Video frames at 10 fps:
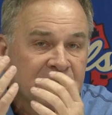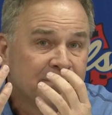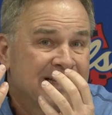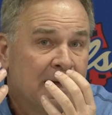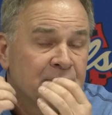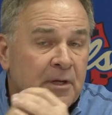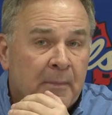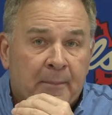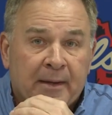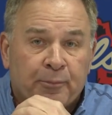Sometimes there
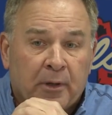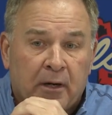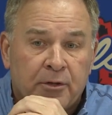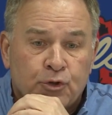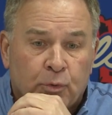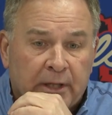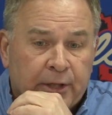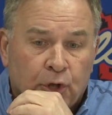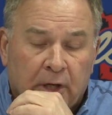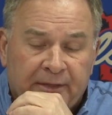might be a player that's really
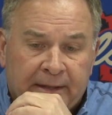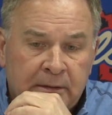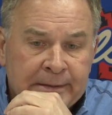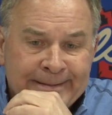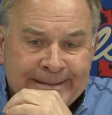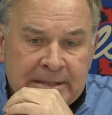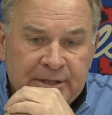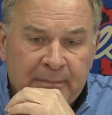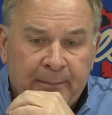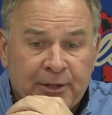good that
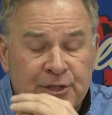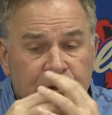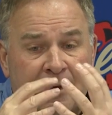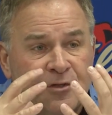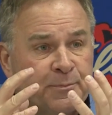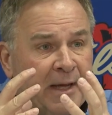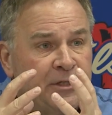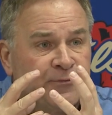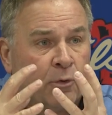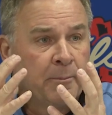maybe you just don't have a
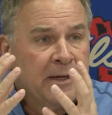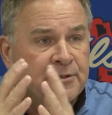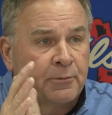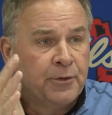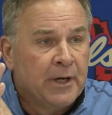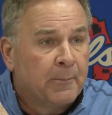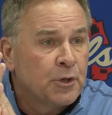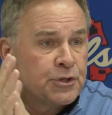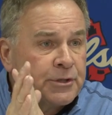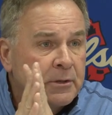space for based on your
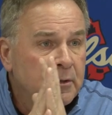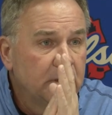numbers.